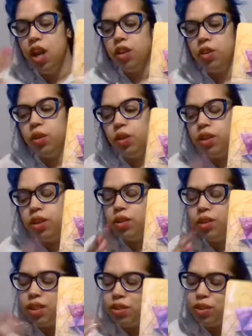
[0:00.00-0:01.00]

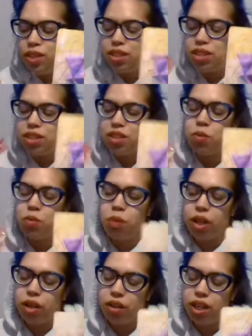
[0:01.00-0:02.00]
There is this
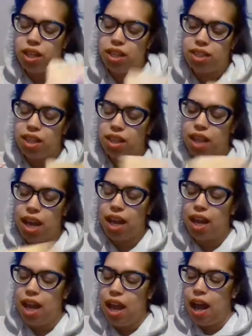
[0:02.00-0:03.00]
awareness
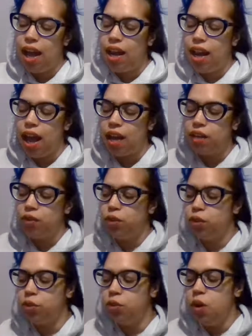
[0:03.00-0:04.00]
that a lot of
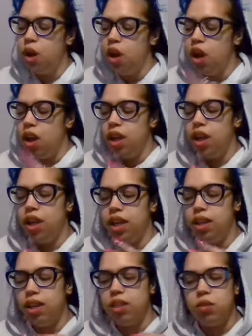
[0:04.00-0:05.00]
you,
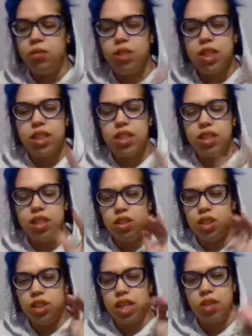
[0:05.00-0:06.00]
it's almost like this
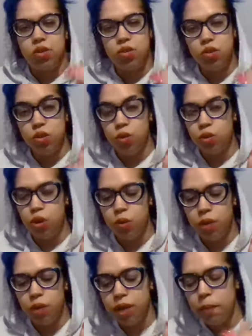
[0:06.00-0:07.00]
energy is like you
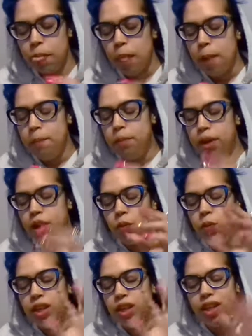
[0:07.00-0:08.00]
know it, But
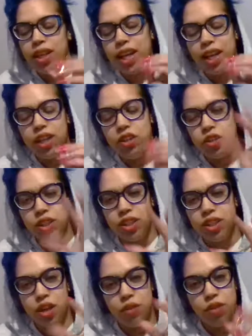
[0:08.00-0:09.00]
within that energy
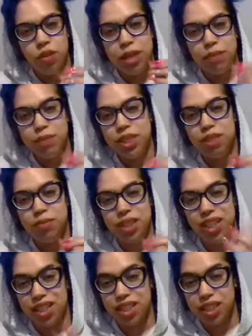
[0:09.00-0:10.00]
itself, there may be
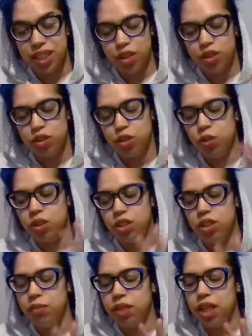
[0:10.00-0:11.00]
something that scares you or
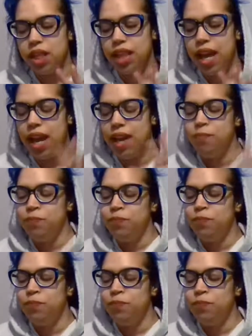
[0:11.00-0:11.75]
something that